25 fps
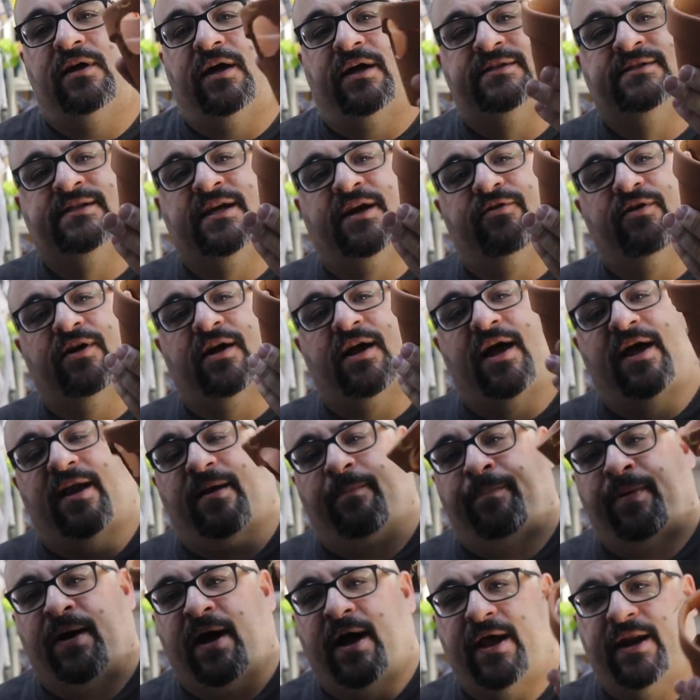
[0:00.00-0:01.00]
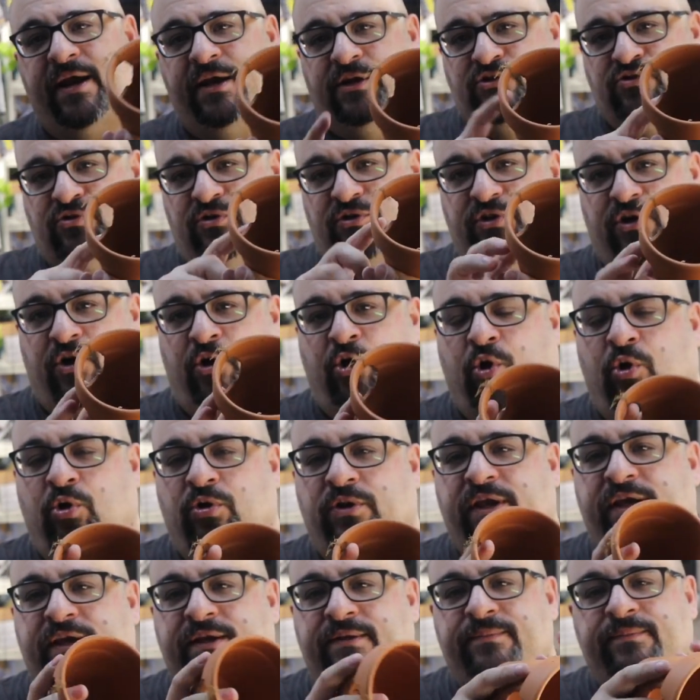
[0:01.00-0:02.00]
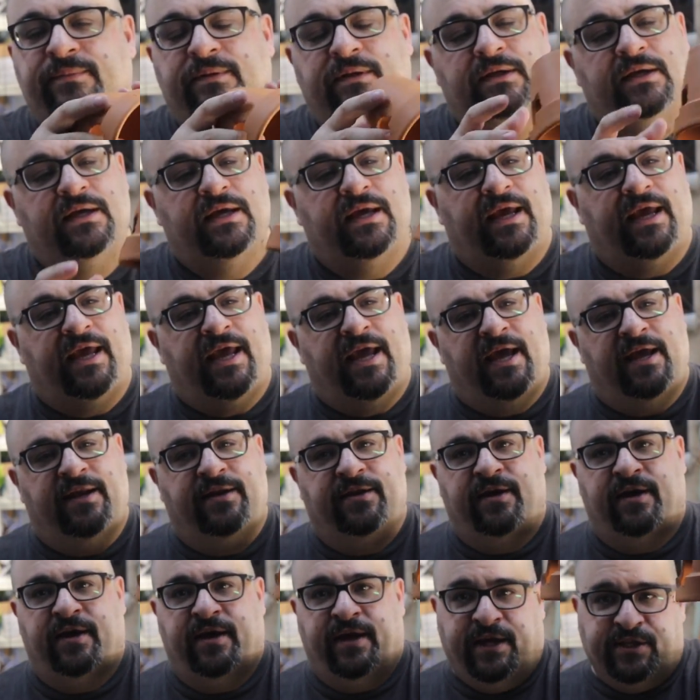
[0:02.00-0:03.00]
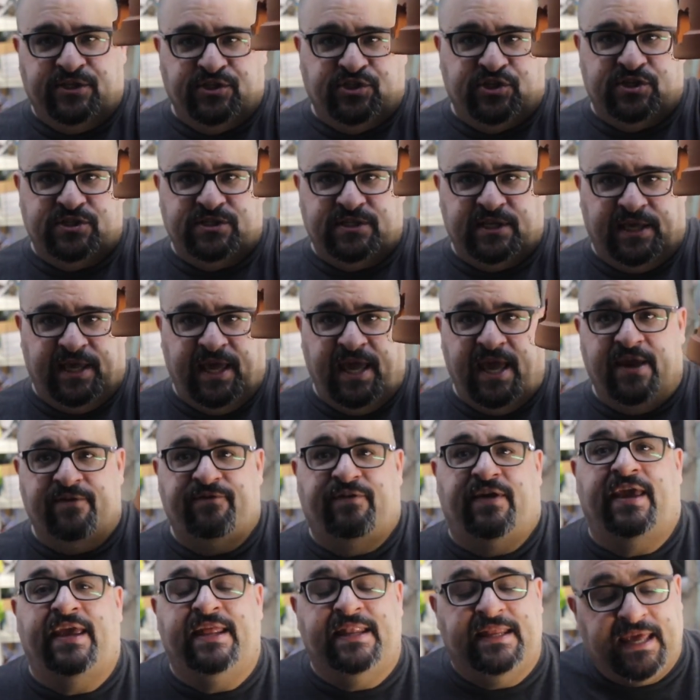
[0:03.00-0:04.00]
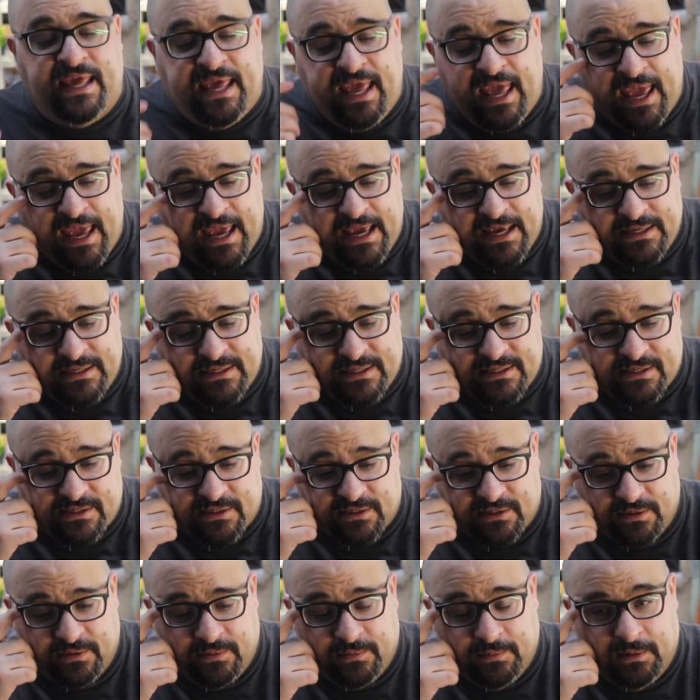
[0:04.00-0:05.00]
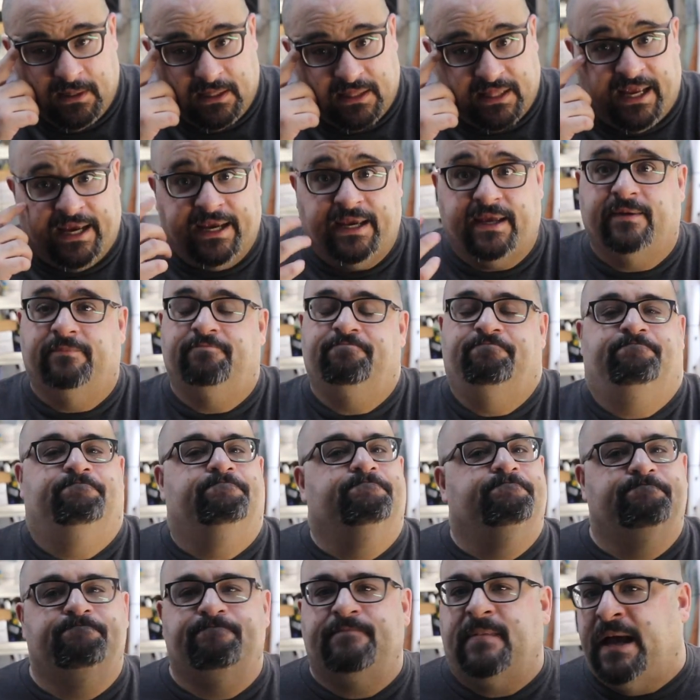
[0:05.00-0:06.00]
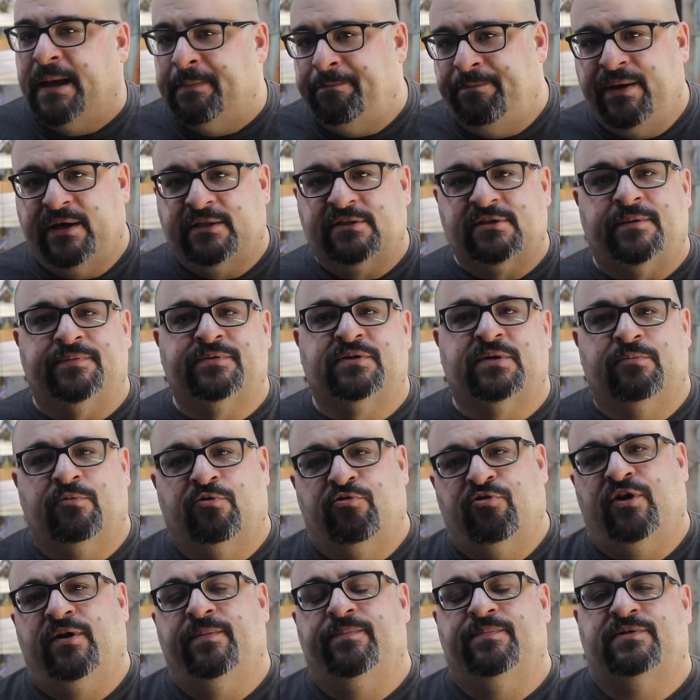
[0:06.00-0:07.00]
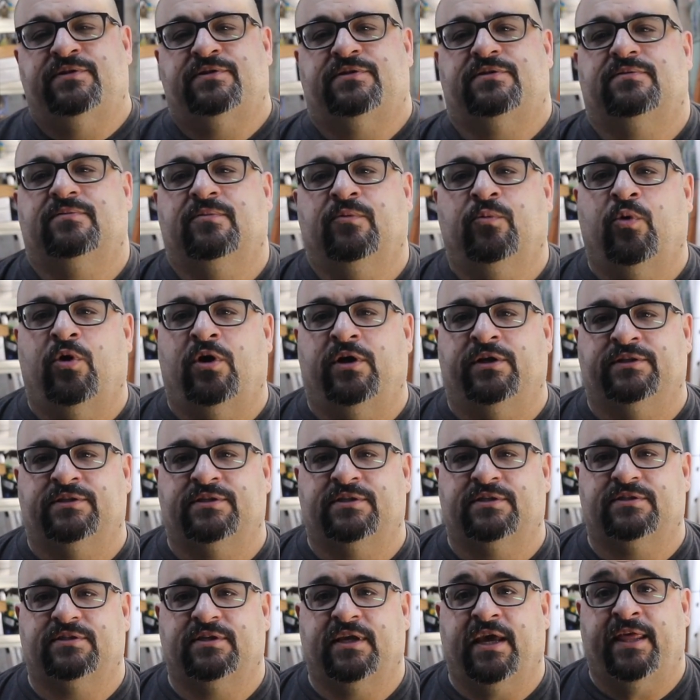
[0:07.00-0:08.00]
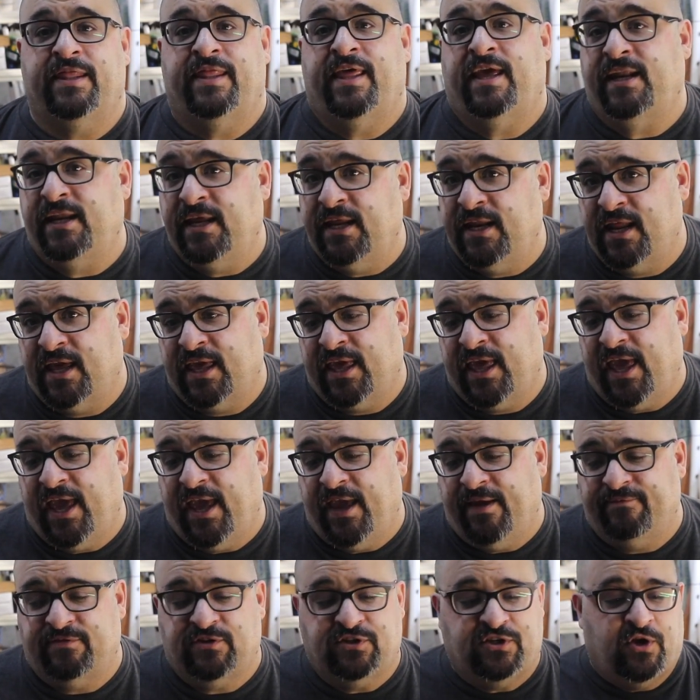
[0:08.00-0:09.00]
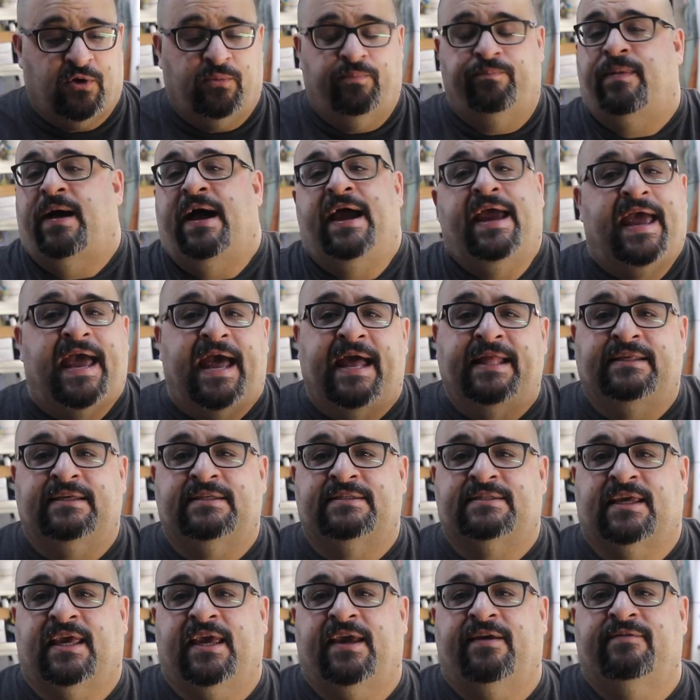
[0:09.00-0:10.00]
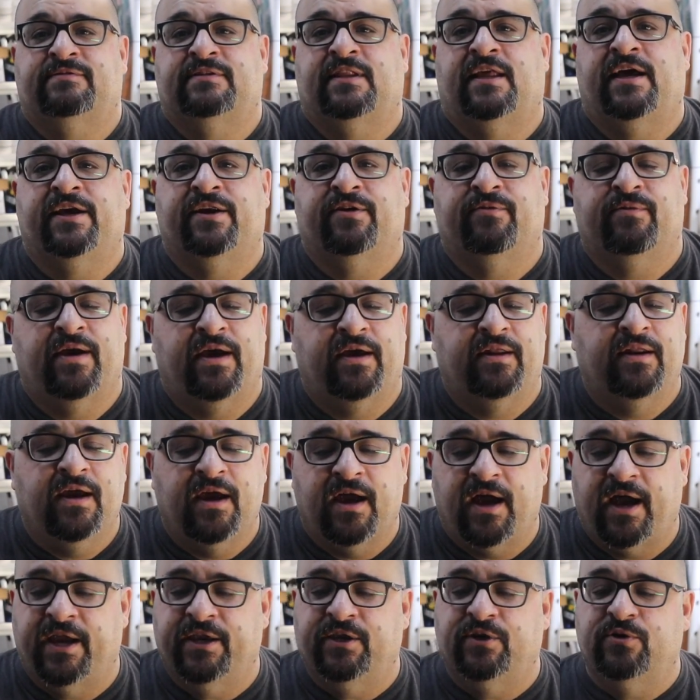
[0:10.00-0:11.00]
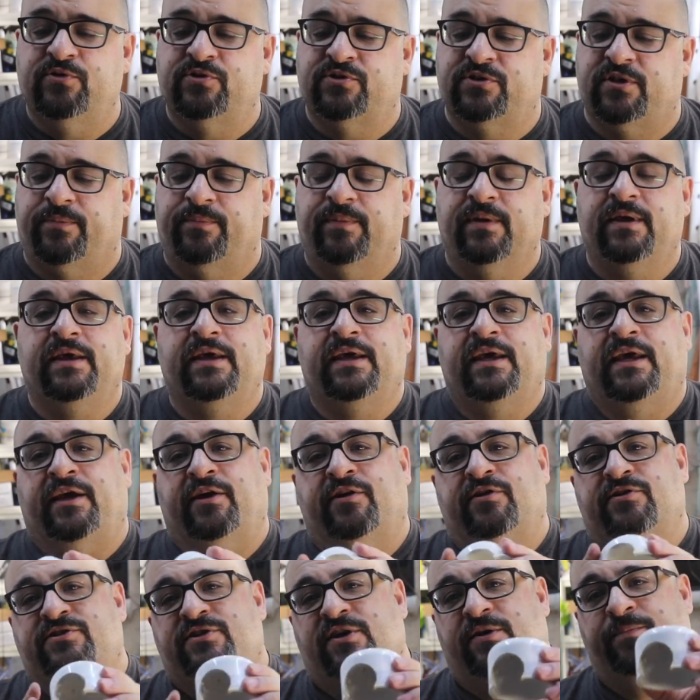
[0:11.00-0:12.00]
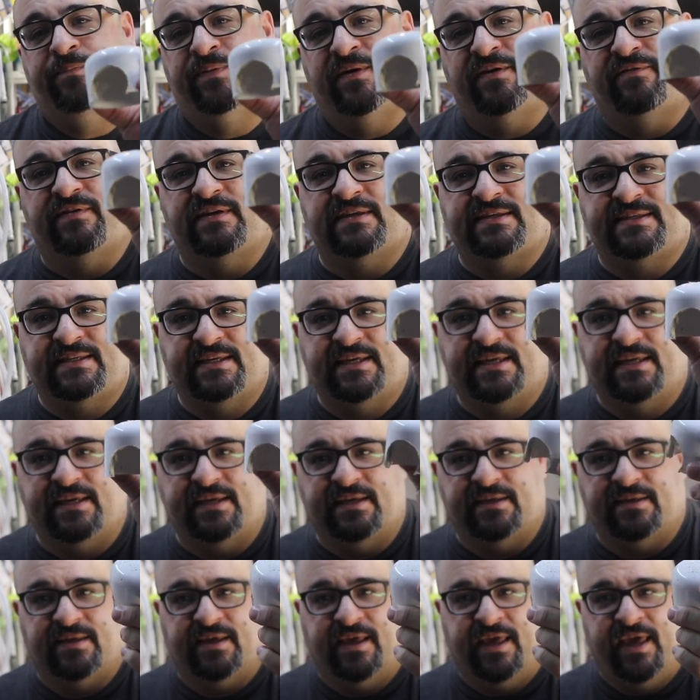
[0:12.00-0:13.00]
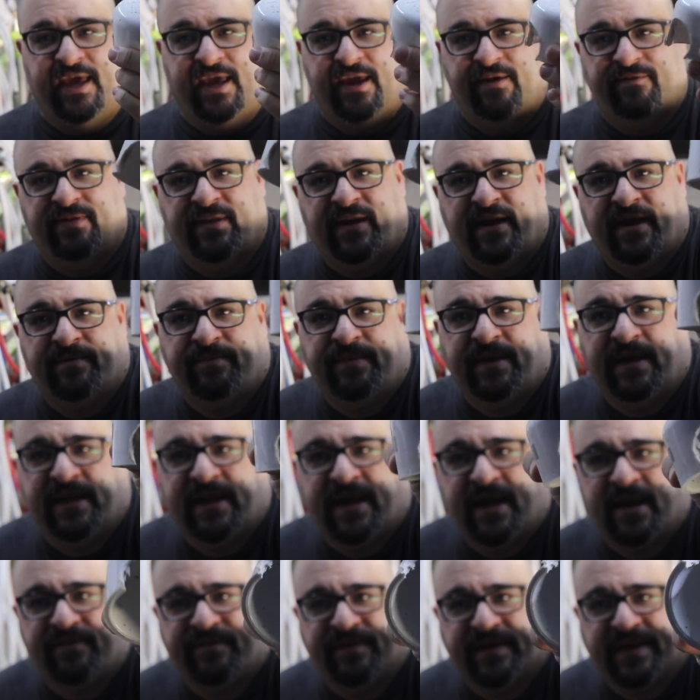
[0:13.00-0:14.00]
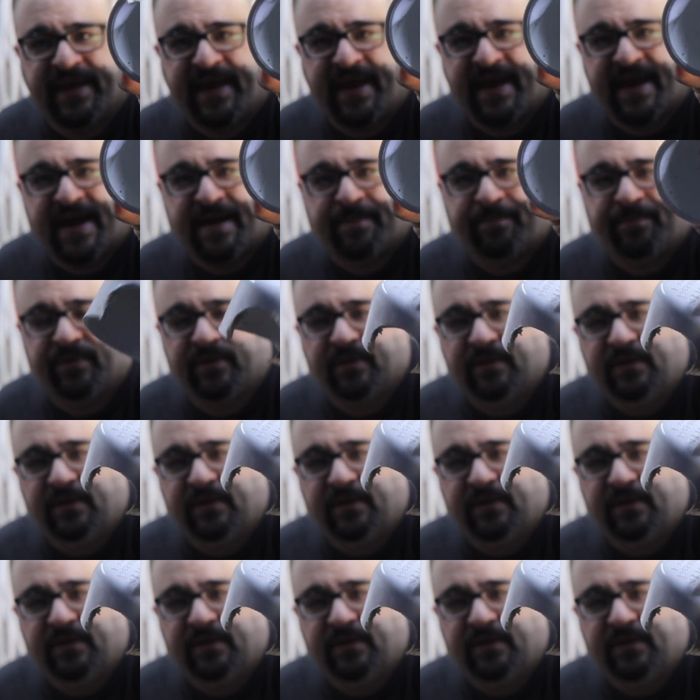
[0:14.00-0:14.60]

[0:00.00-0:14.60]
a terracotta pot I drilled a hole in, and uh, it's just a cave in case, like, I picked up some cribs once and they needed caves, so I had these caves lying around. I used them. Here's a PVC cave that I made out of a cap.